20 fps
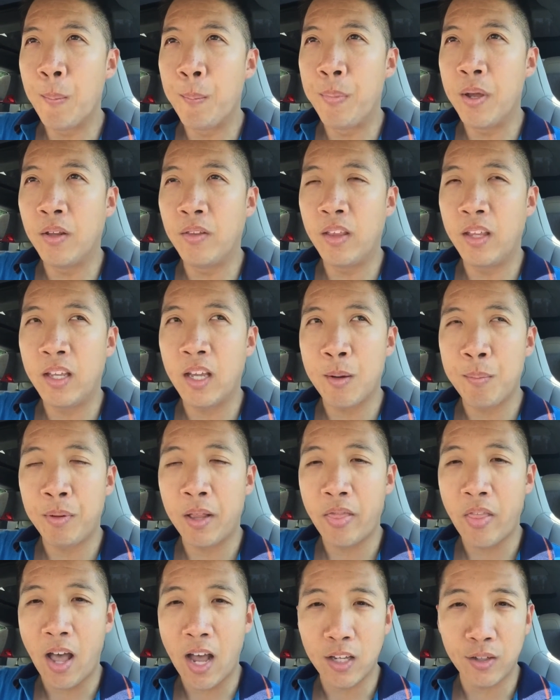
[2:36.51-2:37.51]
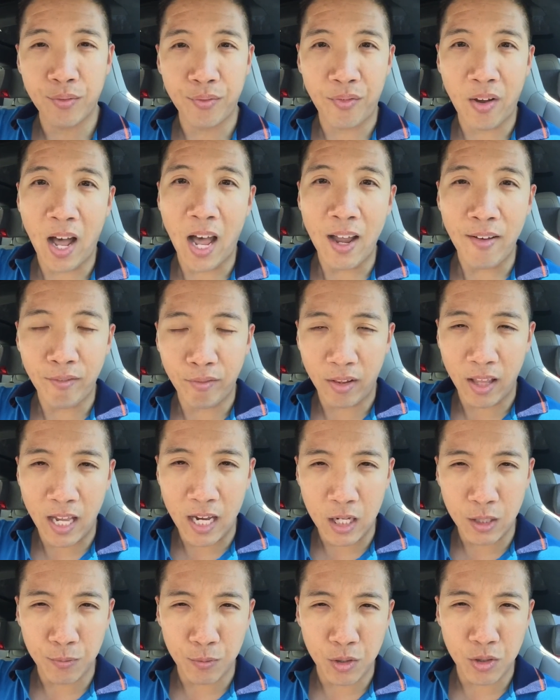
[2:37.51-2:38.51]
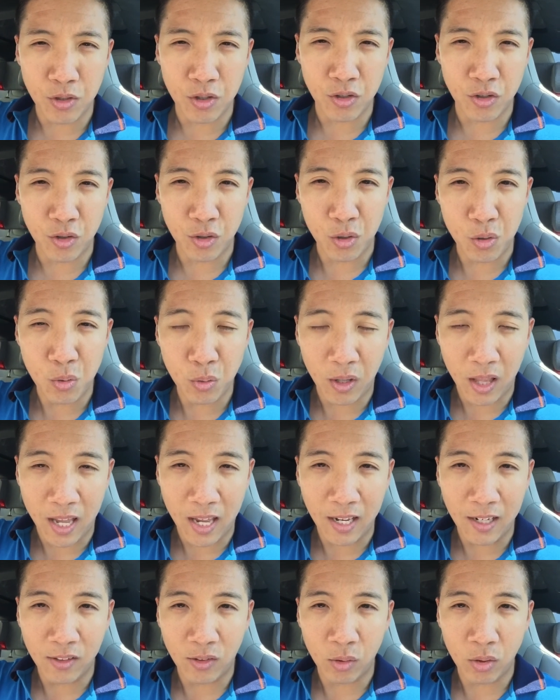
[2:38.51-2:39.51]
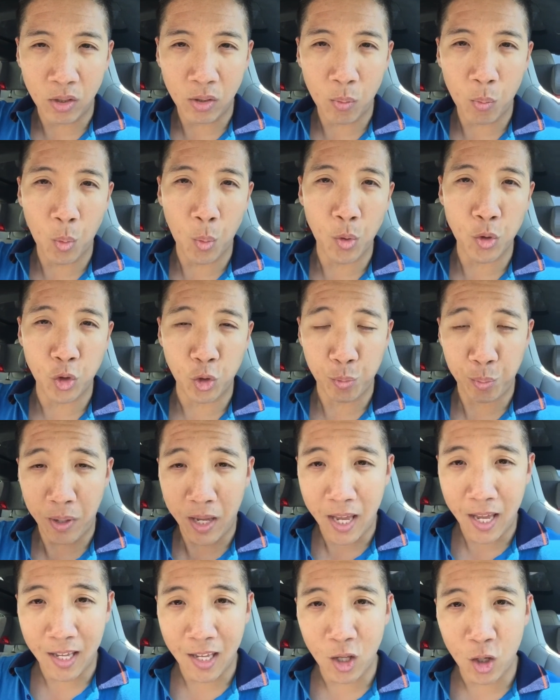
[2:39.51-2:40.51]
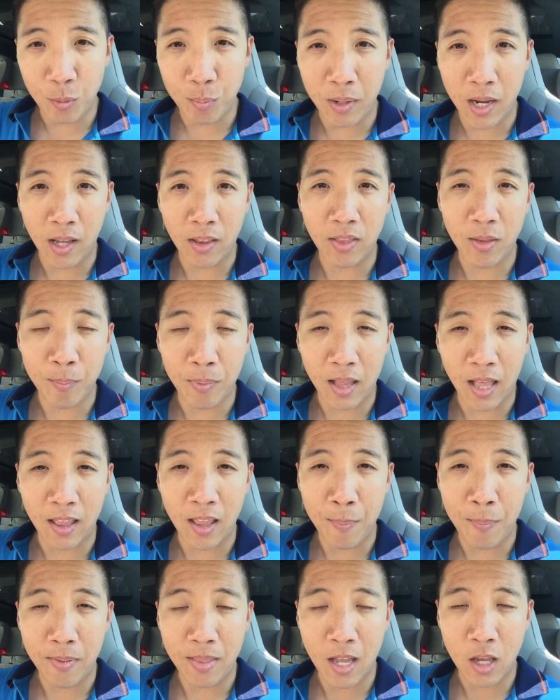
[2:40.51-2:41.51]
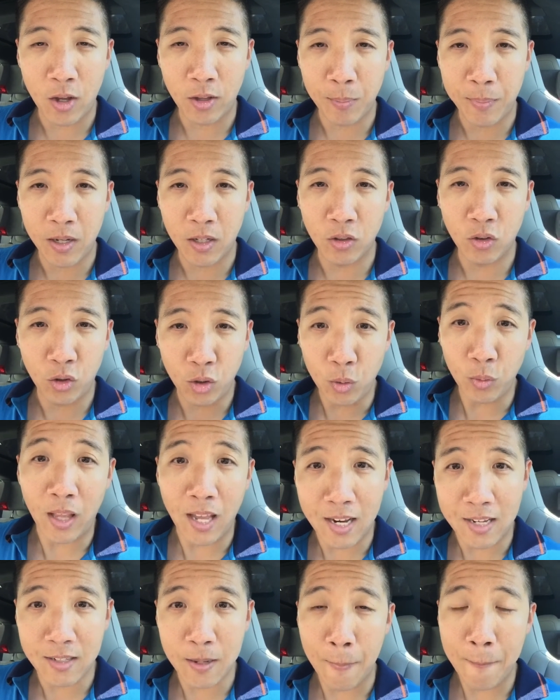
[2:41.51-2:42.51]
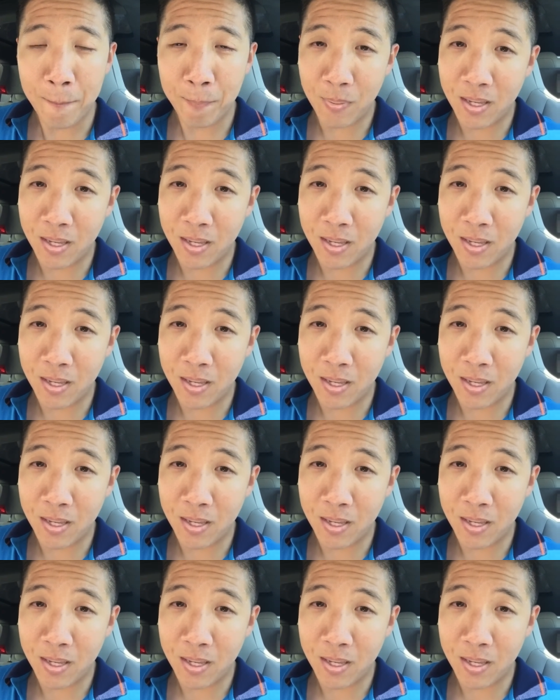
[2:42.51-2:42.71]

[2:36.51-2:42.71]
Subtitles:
Building a plan that has 5 legs versus 2 legs, what would you pick? You'd pick the plan that you have to build 2 legs.